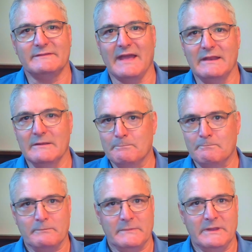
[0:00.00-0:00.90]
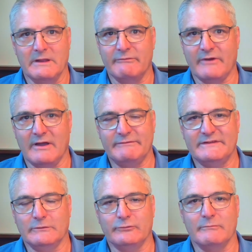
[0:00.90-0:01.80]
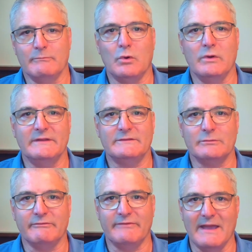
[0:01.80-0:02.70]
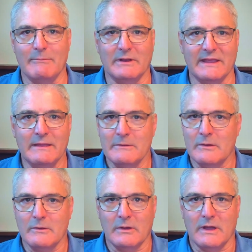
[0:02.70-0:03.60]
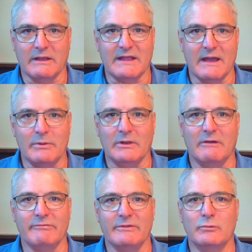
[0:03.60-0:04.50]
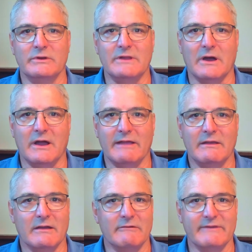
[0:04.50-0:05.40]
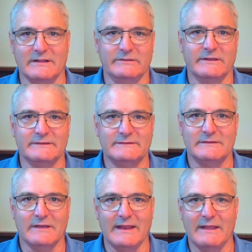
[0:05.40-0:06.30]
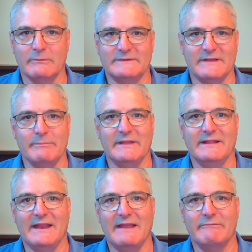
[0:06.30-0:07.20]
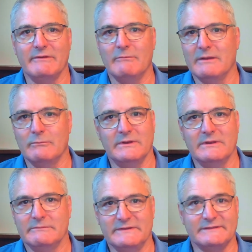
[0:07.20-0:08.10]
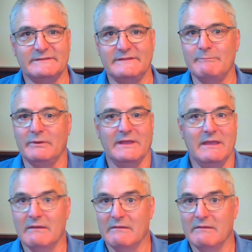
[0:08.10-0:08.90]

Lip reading: that 5 children born into a family, a couple of them would die of illness, and it was something that everyone would just simply,